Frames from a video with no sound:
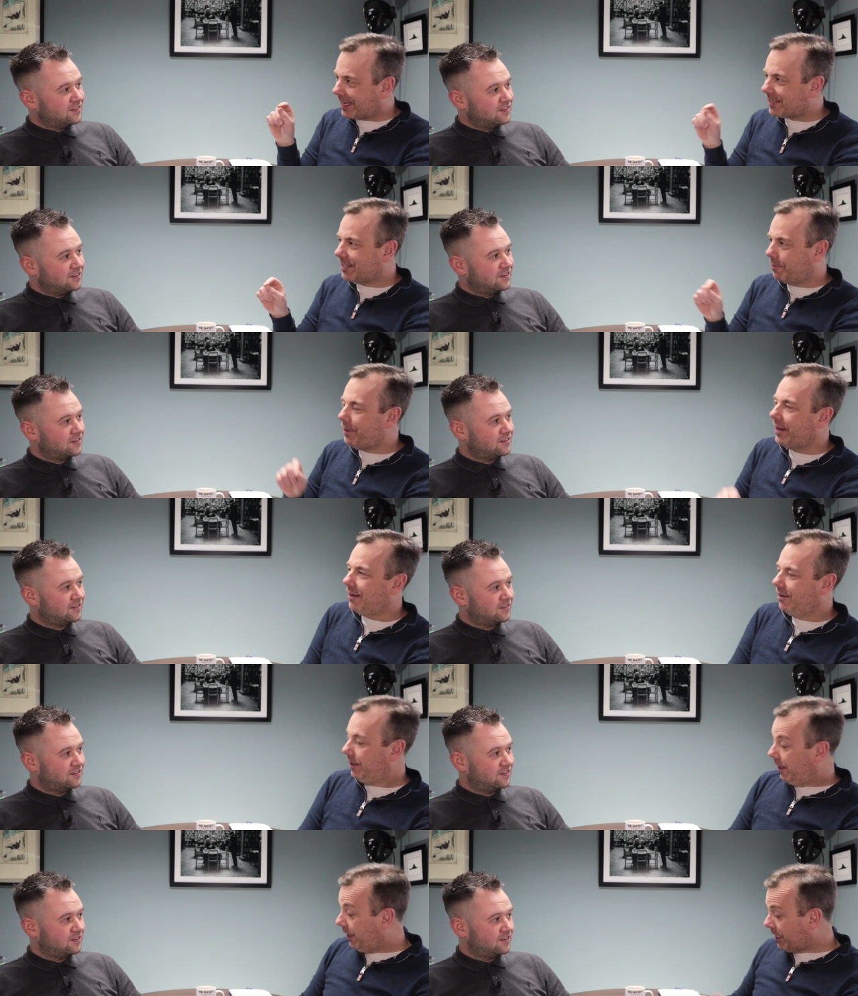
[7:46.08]
Speaker 1: the bit, and
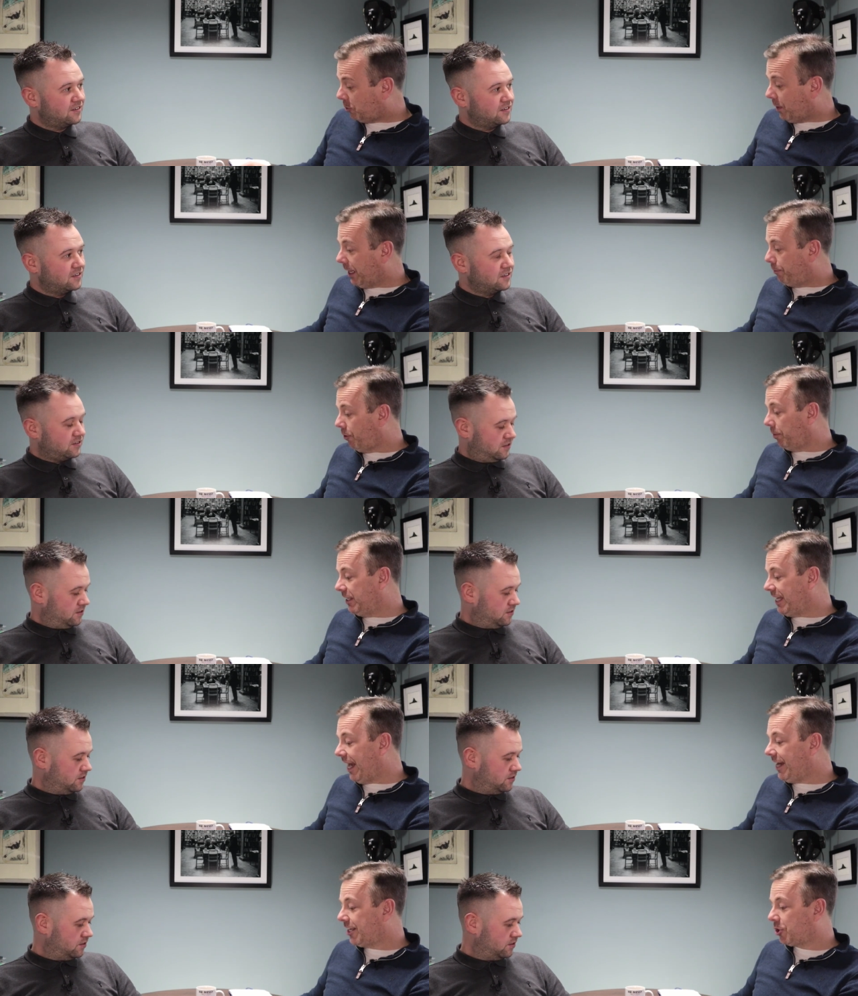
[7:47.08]
that's why probably
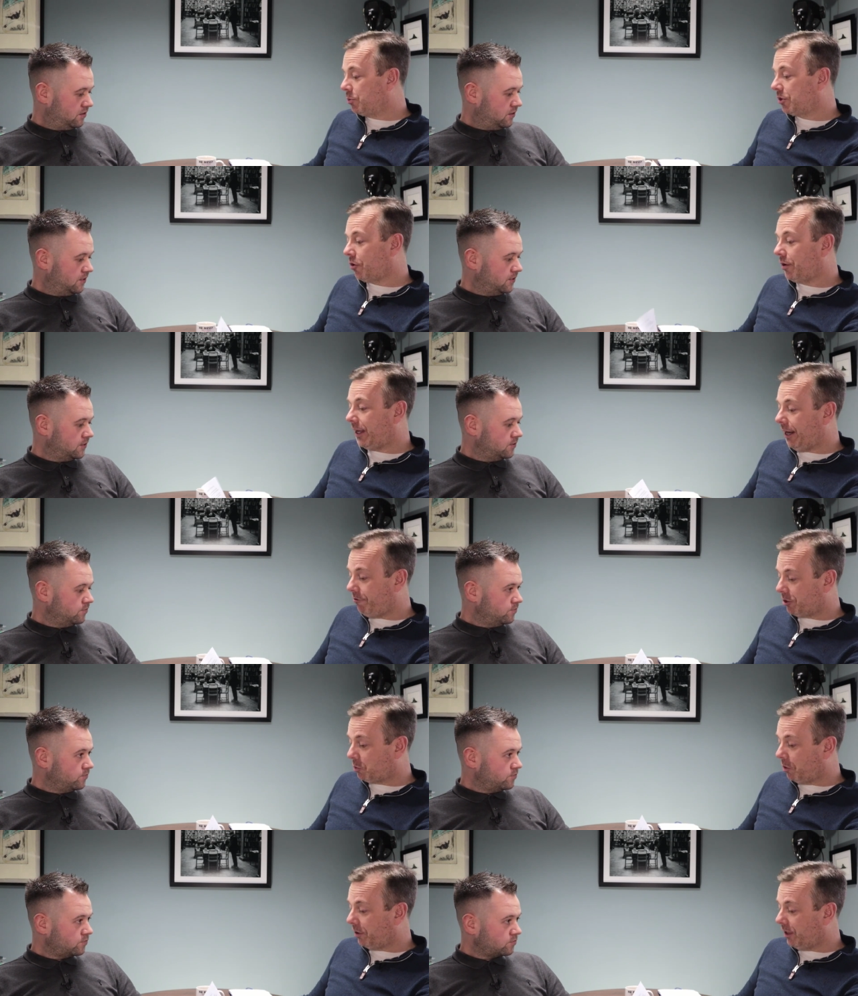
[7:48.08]
dentist was on here as
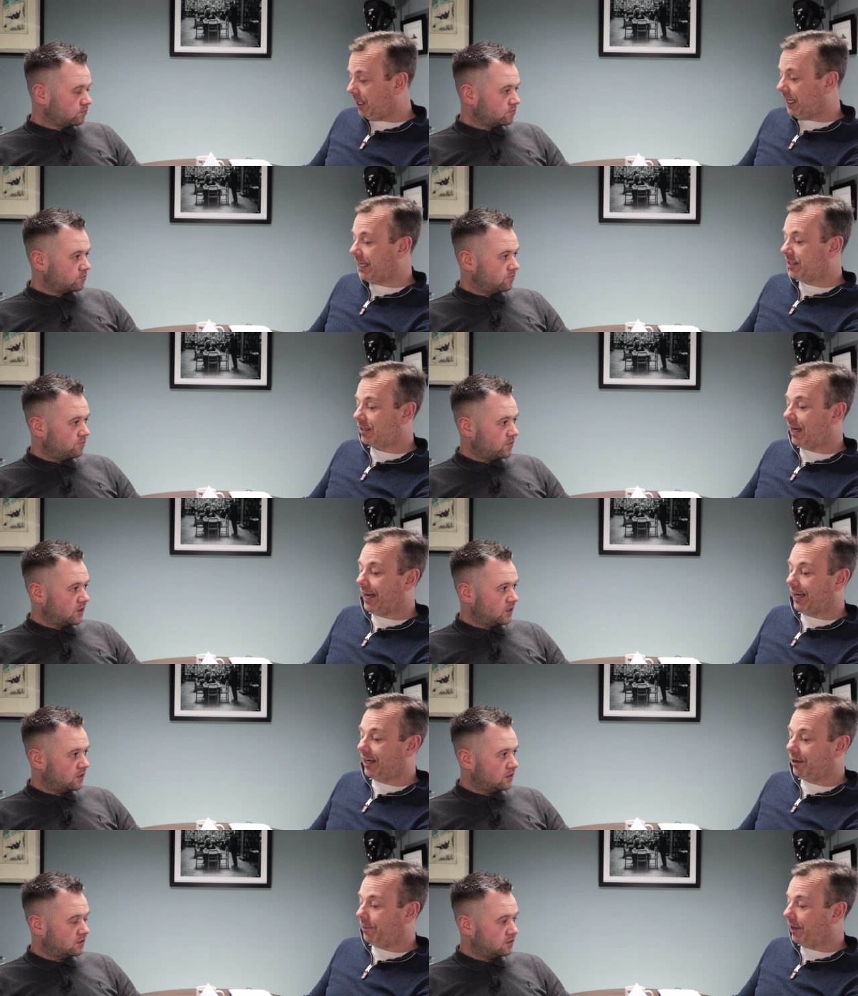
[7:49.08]
one of the least likely to
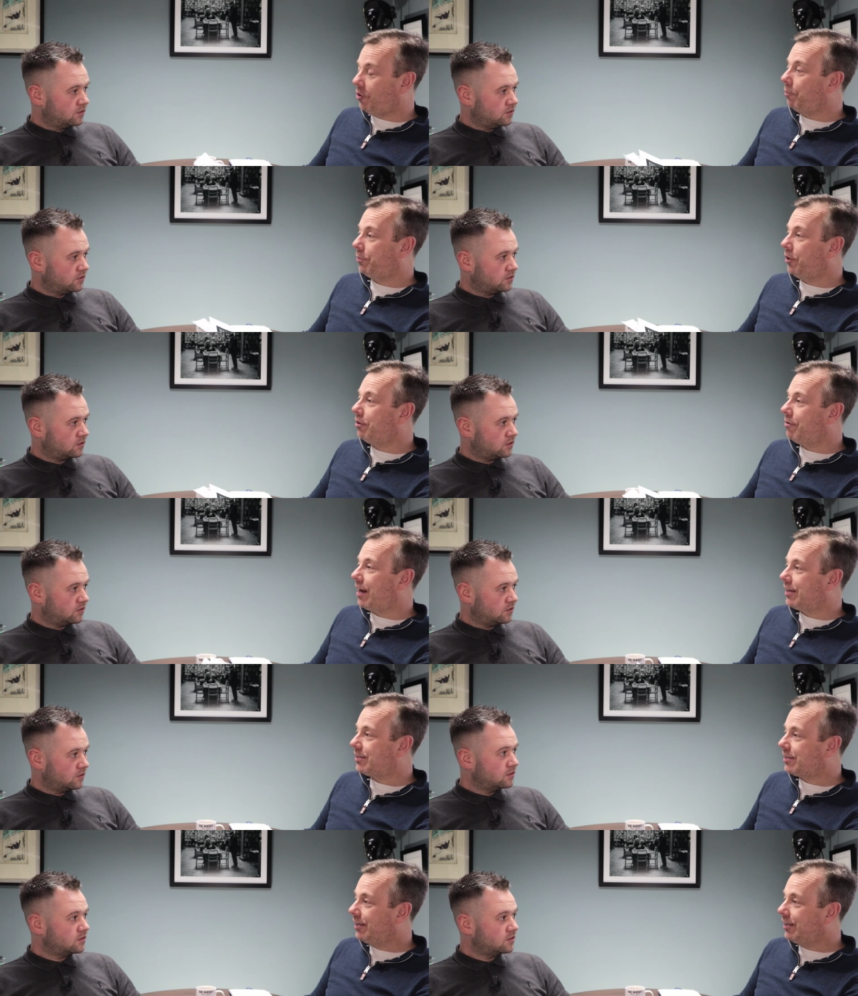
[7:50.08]
be computerized.